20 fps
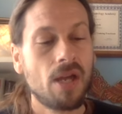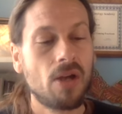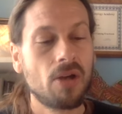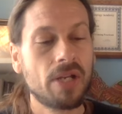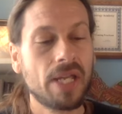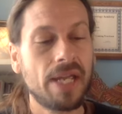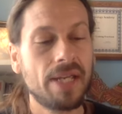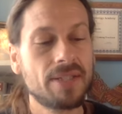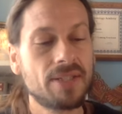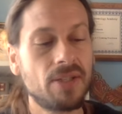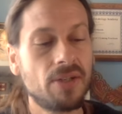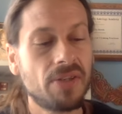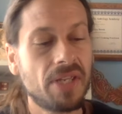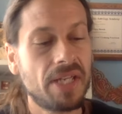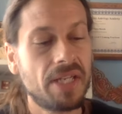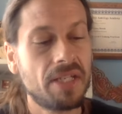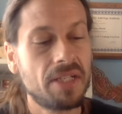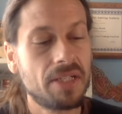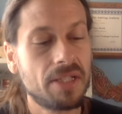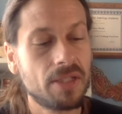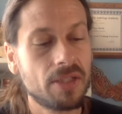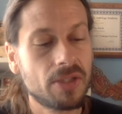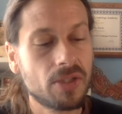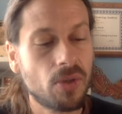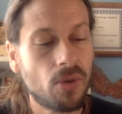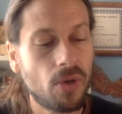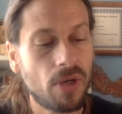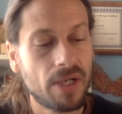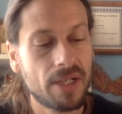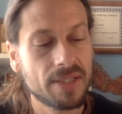Okay, so then
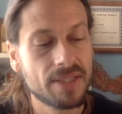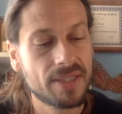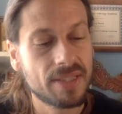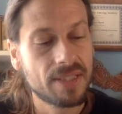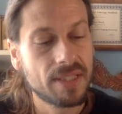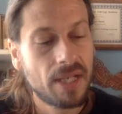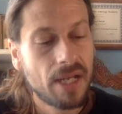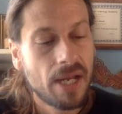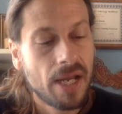Taurus.